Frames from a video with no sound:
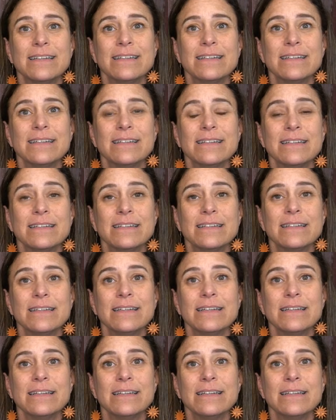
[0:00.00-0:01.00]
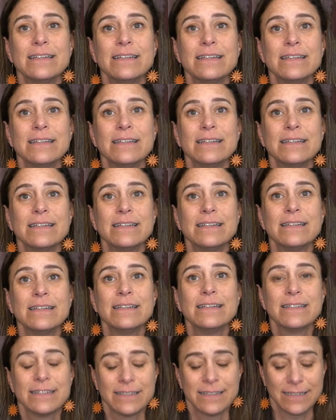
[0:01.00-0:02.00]

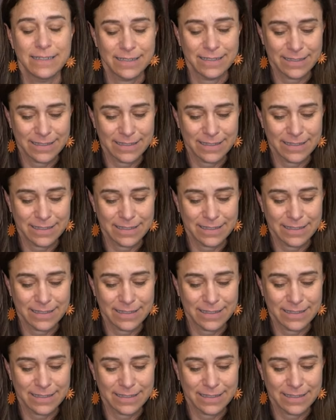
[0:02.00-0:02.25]
(silent)